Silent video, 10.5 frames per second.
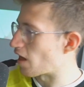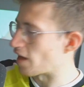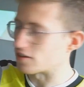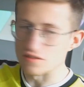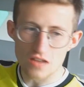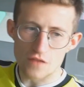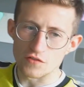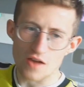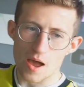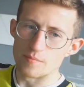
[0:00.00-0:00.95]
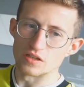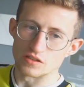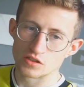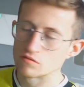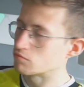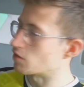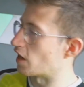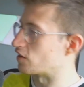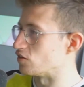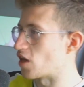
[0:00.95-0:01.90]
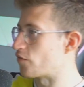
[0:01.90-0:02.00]
I can definitely vibe
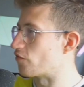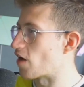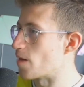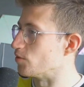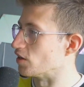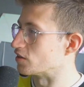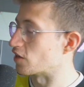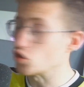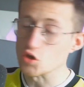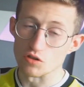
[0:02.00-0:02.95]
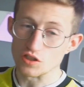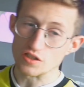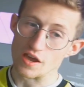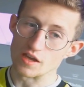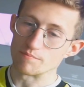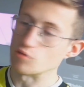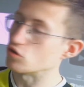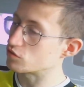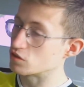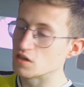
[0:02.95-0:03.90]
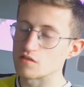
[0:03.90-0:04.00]
with this. I don't know what they're saying,
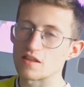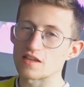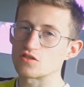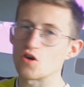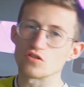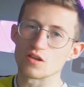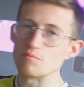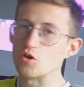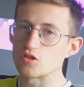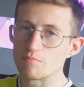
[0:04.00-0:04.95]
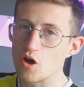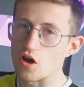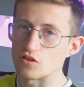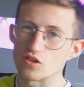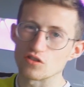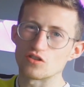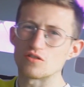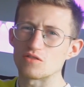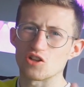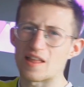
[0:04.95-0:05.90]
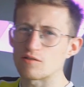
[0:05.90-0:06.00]
but that's not the important part.
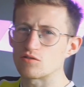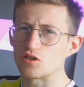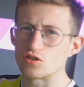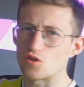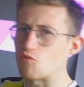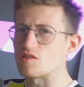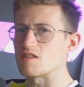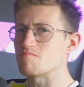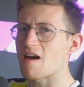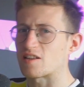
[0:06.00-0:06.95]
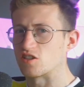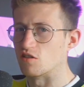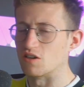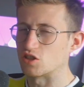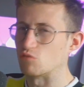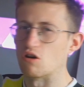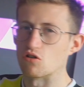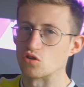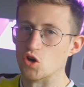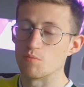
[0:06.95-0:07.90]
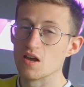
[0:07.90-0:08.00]
The languages don't really matter when it's a
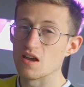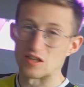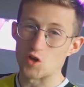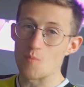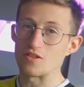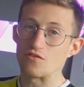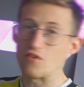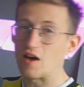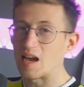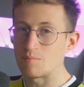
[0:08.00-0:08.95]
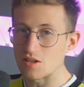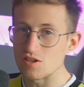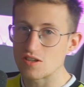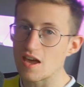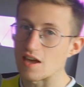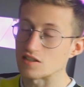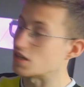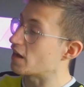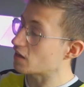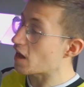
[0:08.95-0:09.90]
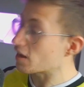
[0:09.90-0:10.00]
World Cup. It's all about the vibe that you get, and
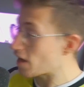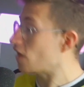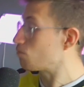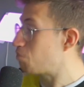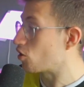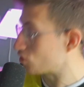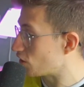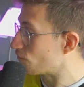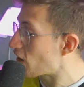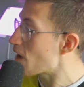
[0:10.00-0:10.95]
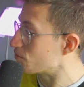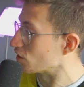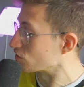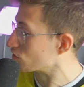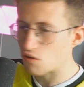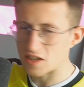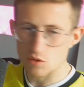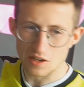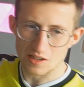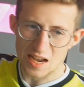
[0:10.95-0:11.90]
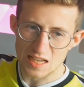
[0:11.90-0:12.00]
I get a positive vibe with this. Quite a
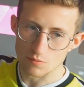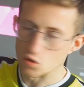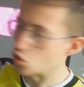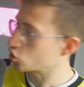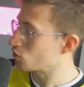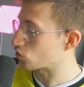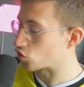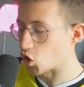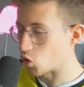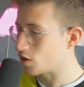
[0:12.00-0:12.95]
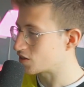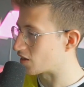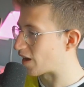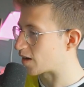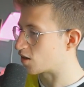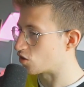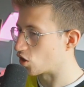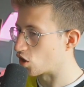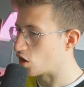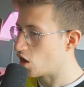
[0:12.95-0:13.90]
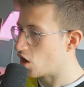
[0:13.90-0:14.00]
recognizable hook to it, the chorus. I like
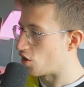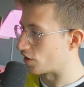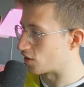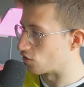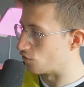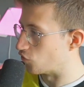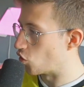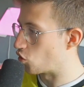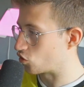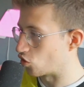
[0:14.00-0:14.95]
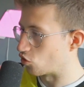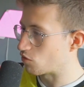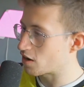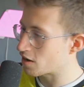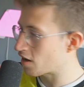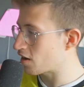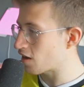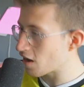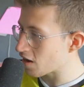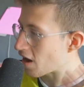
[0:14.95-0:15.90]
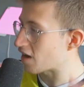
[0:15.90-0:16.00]
the kind of vocal.
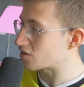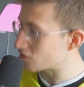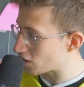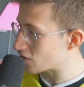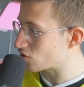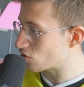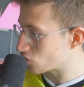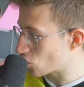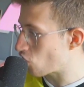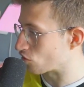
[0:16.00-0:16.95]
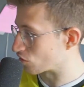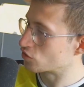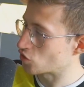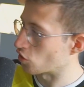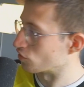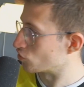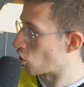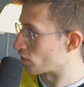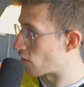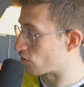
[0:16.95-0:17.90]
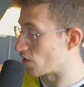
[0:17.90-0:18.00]
It's a decent song. Solid
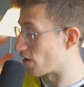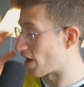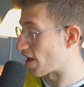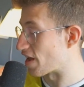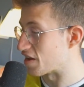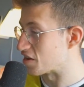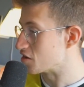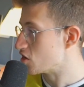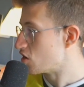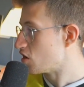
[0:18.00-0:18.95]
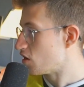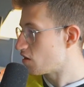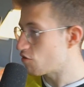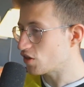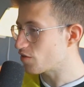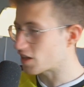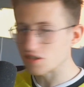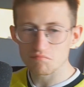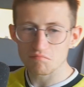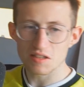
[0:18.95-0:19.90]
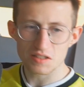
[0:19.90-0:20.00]
song. I'll give it
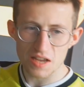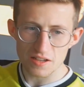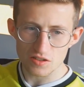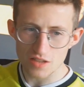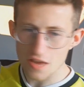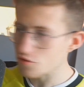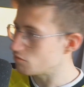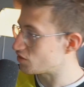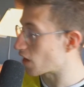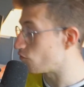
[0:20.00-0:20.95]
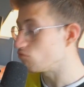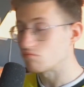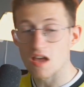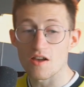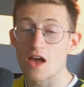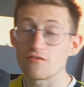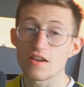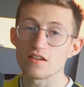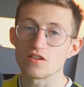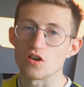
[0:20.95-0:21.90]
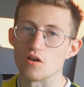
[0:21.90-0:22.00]
like a seven. I
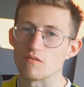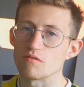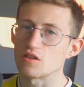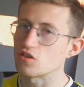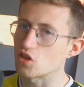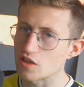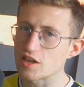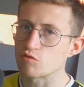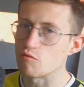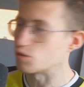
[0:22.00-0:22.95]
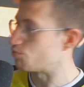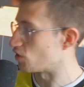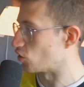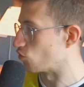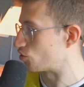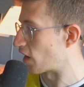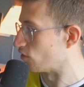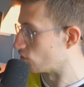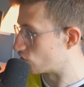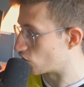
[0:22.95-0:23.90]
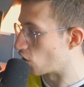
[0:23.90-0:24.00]
think, you know, the last one was pretty low
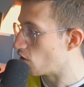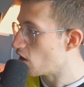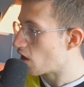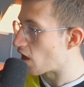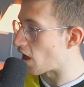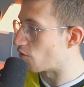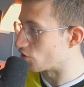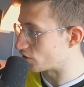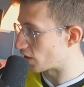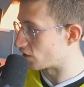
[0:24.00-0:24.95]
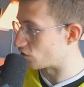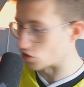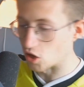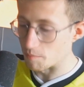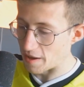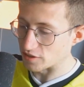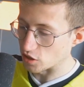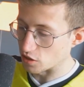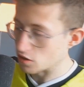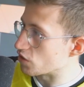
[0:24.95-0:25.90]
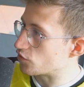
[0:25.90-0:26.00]
standard, so I want to say this is a lot
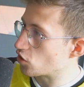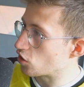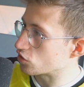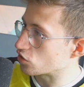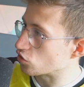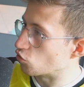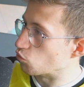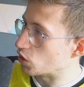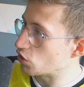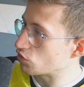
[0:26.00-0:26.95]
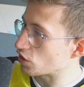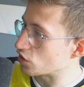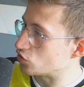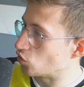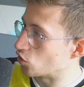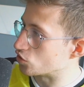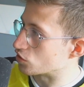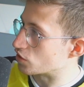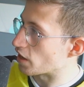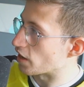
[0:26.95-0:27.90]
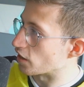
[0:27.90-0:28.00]
better. We've got The World Is Yours to
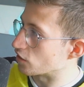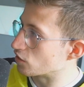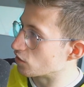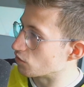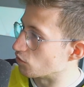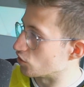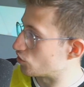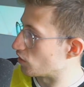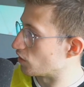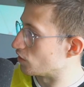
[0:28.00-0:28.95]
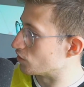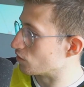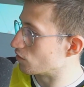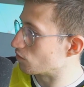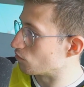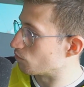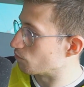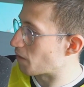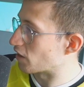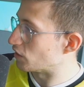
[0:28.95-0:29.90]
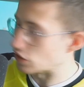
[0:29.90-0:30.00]
Take, which is
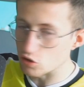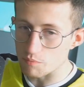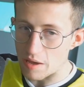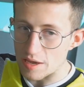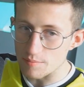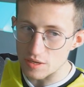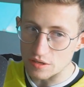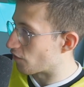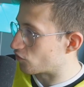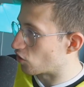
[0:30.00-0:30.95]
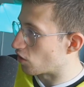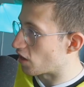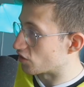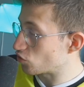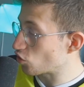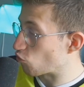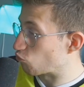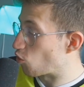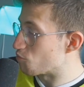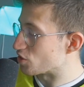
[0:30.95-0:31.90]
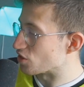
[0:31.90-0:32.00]
by Lil Baby. It's only got
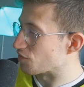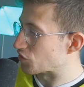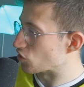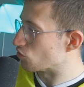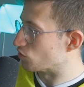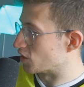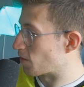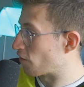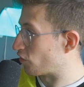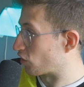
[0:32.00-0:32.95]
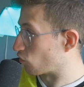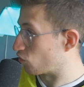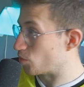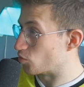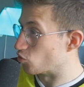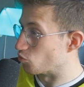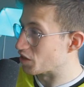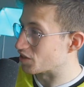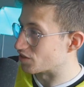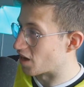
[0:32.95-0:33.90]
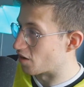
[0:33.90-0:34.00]
1 million views. It's been out for like a couple of
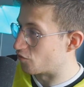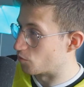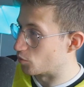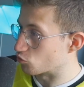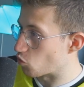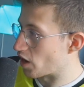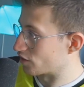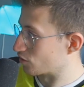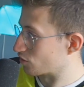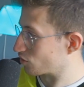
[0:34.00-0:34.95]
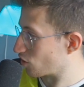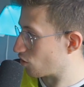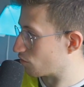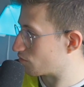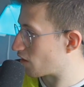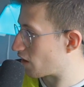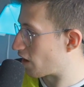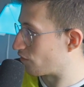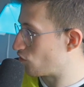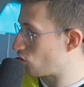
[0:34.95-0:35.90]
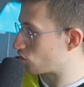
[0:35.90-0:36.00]
weeks now for Budweiser. So
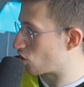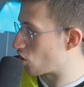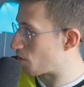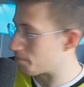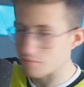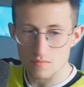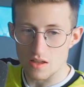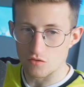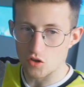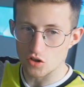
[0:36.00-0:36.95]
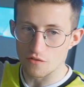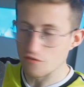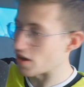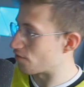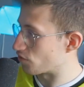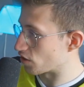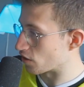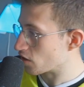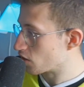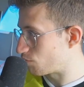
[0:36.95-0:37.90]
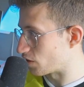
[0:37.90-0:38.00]
I've not got faith here.
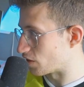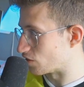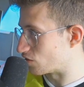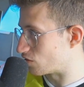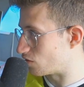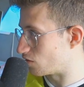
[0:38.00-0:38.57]
Please